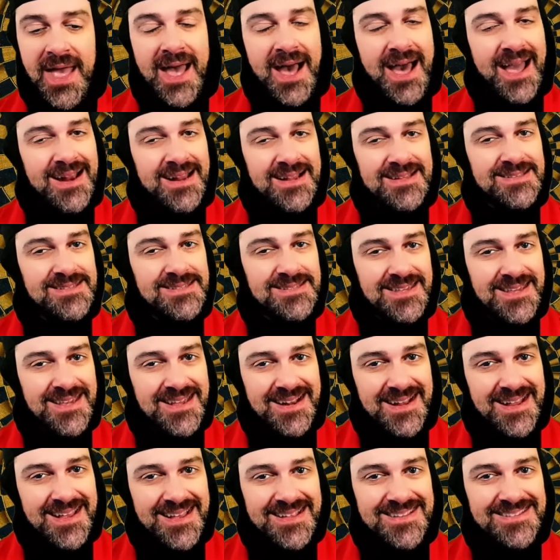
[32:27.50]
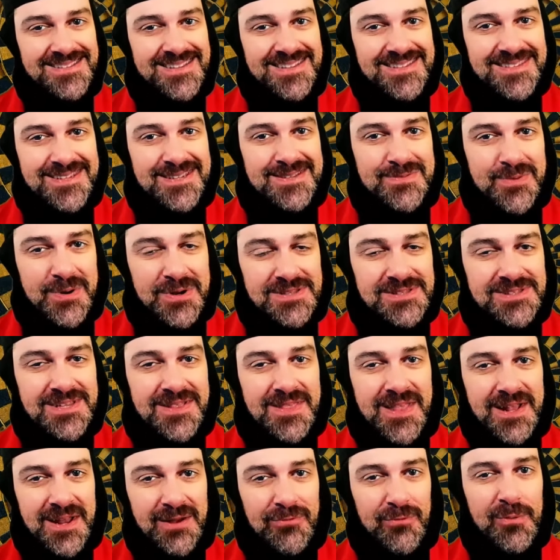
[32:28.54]
I didn't see any instances where it said
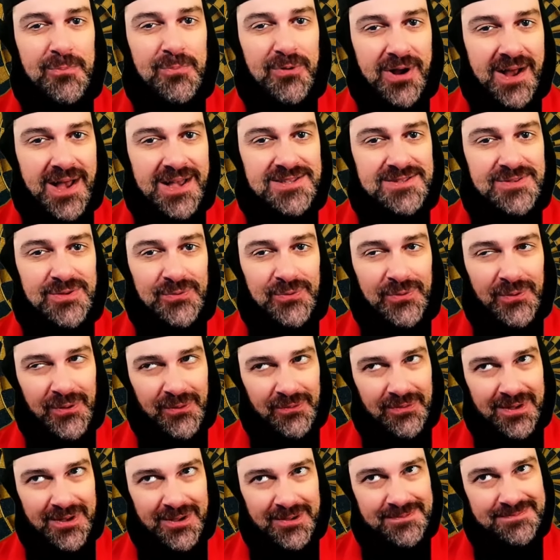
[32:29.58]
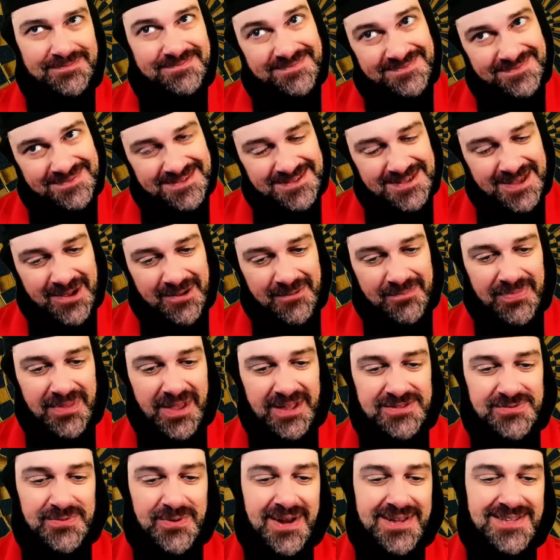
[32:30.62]
that he reprised the role, though. So
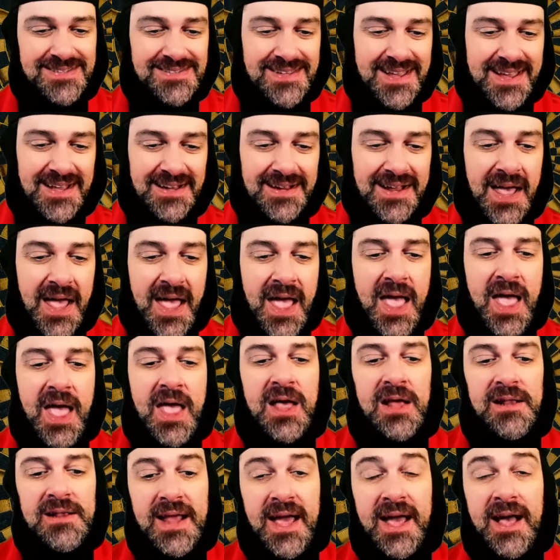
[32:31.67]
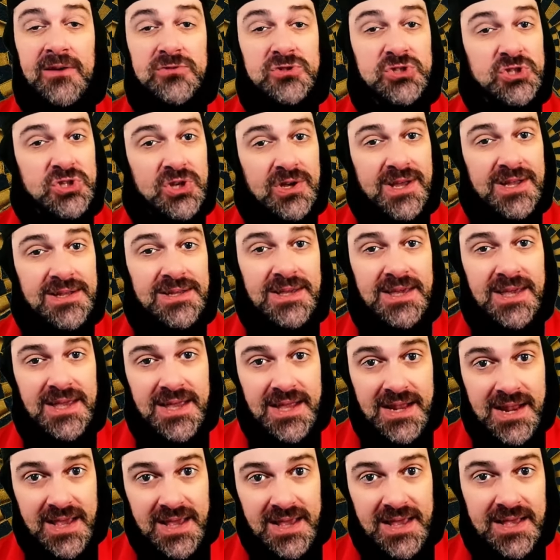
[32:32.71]
that's where I stand. Now, Sean
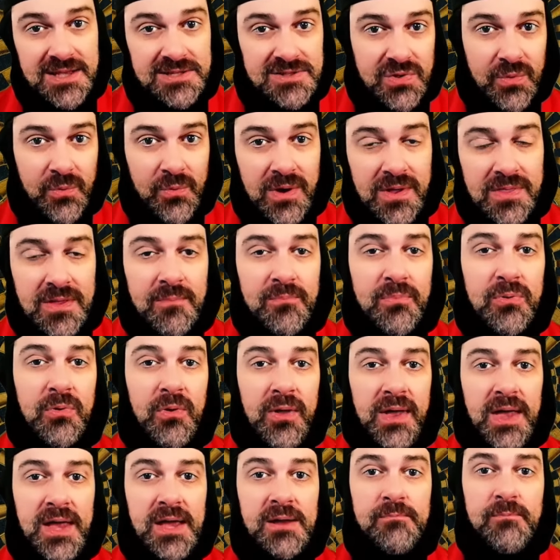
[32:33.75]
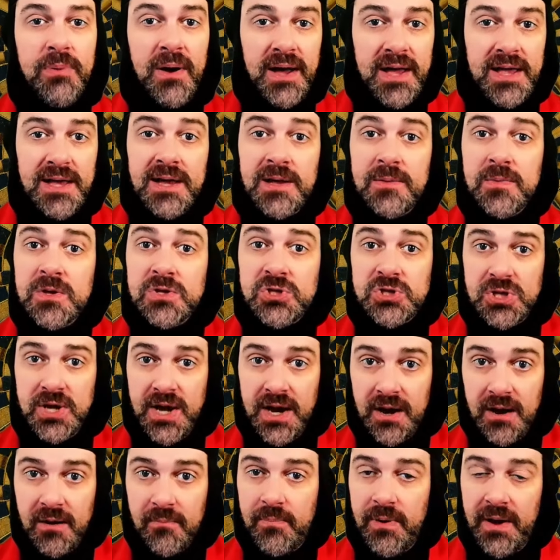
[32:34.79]
Kinney is the one that played Pike in the
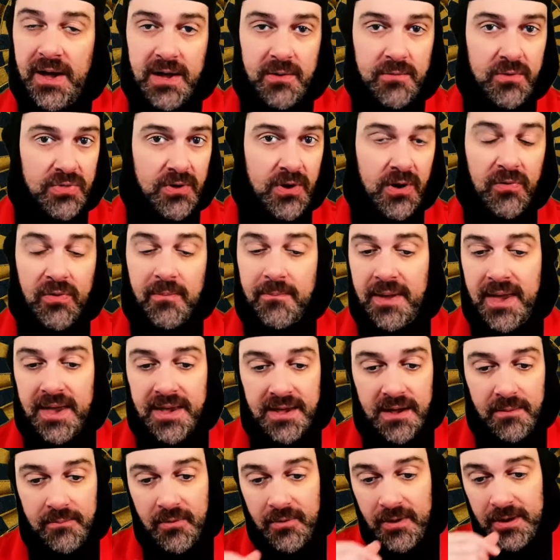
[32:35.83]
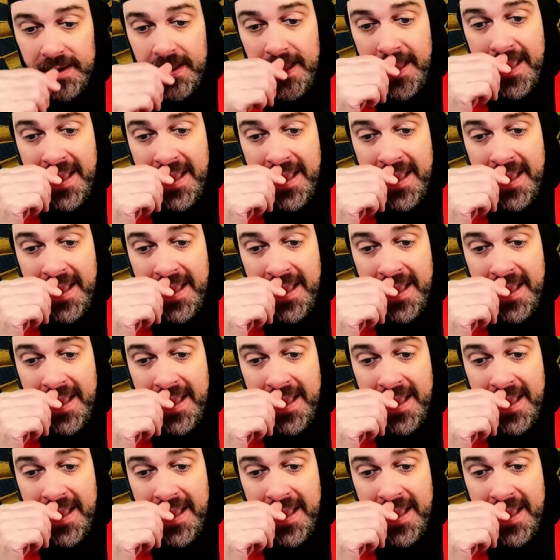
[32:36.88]
chair, Pike with all the makeup on.